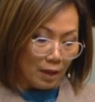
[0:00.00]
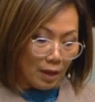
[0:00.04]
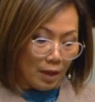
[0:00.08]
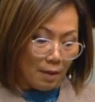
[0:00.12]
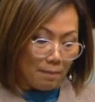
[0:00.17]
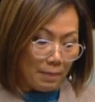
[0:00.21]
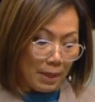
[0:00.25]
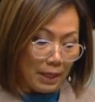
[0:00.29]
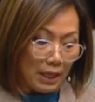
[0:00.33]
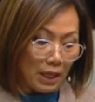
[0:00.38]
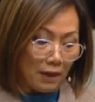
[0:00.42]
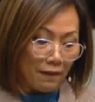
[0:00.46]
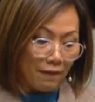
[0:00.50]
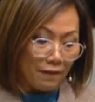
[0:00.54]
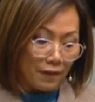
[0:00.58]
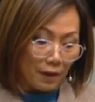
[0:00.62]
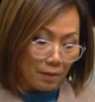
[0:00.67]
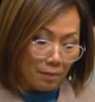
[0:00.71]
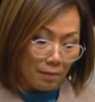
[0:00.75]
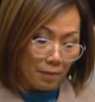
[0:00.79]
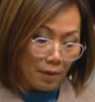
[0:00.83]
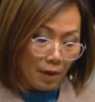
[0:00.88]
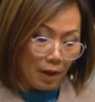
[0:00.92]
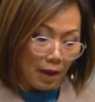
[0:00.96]
Many of
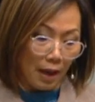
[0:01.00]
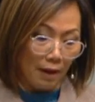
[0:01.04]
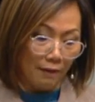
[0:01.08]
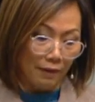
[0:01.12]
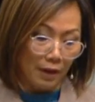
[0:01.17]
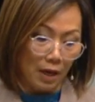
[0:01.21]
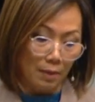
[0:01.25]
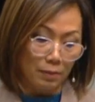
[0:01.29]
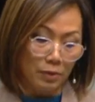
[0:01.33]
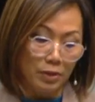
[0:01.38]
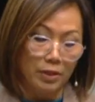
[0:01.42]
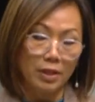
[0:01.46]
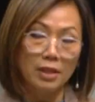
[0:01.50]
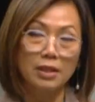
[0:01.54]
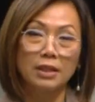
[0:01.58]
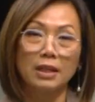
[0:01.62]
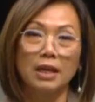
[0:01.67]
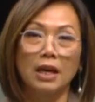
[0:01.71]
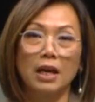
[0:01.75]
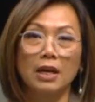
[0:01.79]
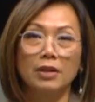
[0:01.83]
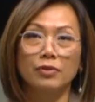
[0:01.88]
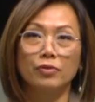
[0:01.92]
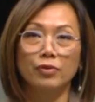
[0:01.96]
them have come to this
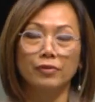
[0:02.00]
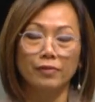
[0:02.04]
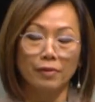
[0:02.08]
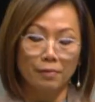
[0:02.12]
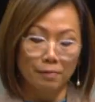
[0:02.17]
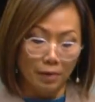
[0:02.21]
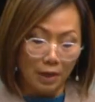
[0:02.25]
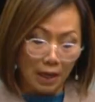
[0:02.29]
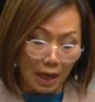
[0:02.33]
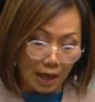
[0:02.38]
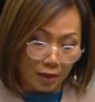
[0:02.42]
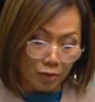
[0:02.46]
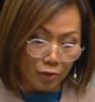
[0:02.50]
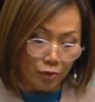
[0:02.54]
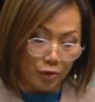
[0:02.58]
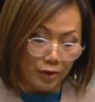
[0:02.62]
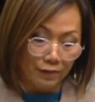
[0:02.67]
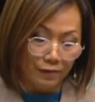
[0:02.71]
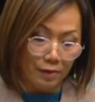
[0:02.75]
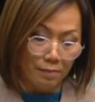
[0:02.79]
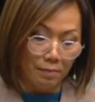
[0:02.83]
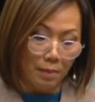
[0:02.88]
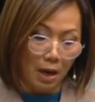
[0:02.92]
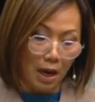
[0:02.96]
country
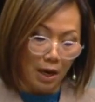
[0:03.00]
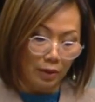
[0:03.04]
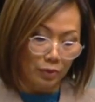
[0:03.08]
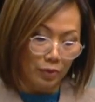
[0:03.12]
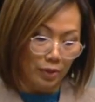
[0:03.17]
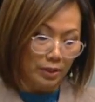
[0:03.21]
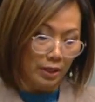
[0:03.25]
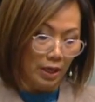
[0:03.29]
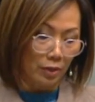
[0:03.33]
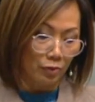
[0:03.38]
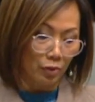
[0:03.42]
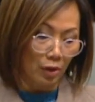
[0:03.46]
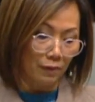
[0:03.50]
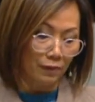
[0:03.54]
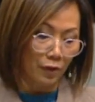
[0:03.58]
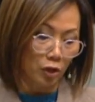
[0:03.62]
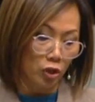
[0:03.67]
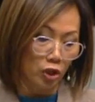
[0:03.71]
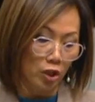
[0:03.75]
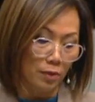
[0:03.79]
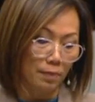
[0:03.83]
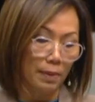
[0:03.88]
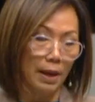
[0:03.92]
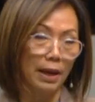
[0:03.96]
from migrant and
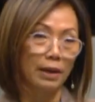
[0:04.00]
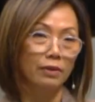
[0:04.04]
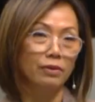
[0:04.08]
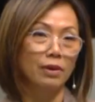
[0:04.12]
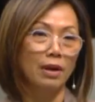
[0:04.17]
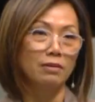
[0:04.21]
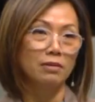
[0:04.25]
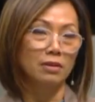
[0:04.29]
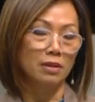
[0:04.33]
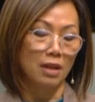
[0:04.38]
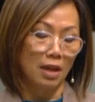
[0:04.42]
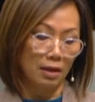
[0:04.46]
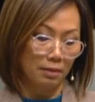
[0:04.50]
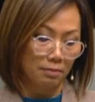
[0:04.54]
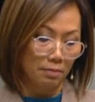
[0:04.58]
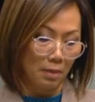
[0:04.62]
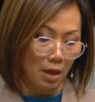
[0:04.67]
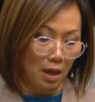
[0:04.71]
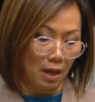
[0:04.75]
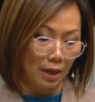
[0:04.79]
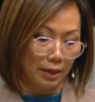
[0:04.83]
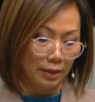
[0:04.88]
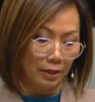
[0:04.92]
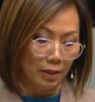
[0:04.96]
refugee backgrounds like
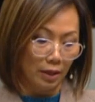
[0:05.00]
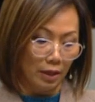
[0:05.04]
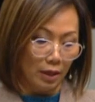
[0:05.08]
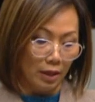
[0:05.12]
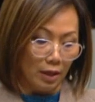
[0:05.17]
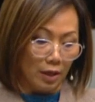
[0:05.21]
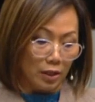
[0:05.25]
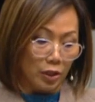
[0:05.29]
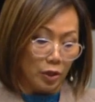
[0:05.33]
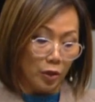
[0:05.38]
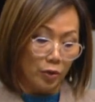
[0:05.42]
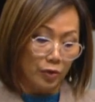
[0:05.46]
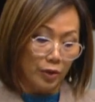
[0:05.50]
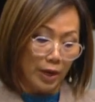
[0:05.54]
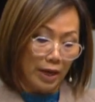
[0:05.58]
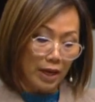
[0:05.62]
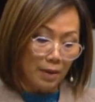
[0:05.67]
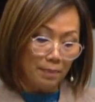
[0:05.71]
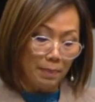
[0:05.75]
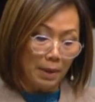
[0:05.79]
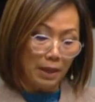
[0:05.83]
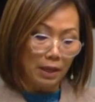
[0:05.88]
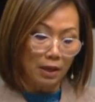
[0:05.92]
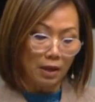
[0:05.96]
mine to create a
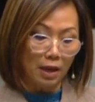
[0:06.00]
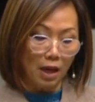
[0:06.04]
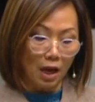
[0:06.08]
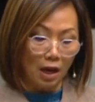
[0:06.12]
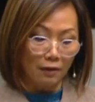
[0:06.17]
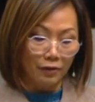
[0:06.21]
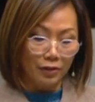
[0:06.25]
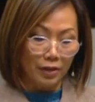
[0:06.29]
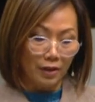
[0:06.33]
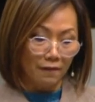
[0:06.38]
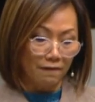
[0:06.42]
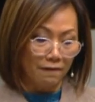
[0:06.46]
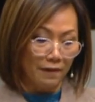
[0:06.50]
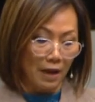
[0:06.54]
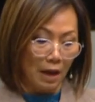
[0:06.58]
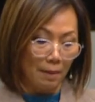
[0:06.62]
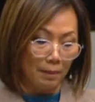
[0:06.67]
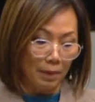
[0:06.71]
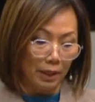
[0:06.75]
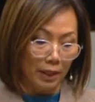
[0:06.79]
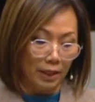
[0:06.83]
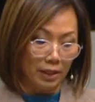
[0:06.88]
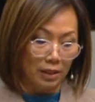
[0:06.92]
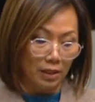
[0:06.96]
better life for their
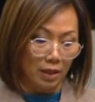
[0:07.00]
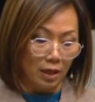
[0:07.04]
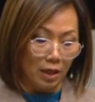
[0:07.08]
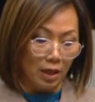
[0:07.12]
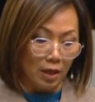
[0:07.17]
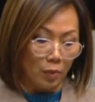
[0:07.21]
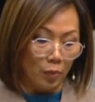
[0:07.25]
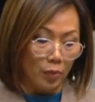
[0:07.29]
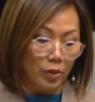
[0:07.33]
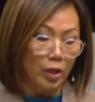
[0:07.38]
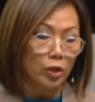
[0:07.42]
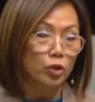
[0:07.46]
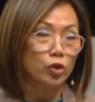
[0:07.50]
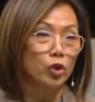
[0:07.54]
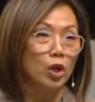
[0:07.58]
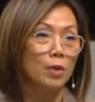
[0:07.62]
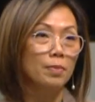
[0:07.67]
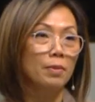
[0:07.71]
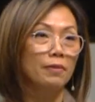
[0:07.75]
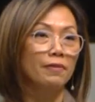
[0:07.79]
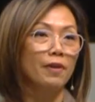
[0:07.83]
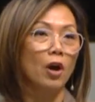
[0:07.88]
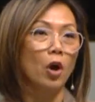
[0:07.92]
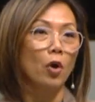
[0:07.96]
families with a dream
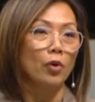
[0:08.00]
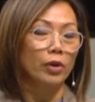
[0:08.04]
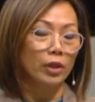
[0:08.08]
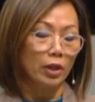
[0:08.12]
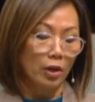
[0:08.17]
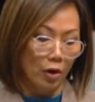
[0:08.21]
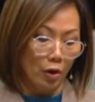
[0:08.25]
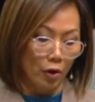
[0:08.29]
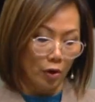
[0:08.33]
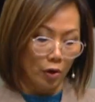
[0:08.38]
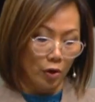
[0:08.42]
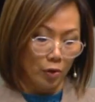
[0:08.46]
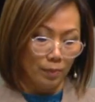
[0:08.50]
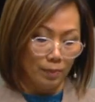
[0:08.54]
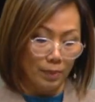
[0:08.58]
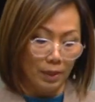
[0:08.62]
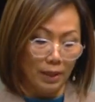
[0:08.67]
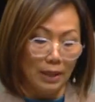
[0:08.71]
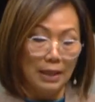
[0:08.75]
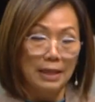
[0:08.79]
of owning a home,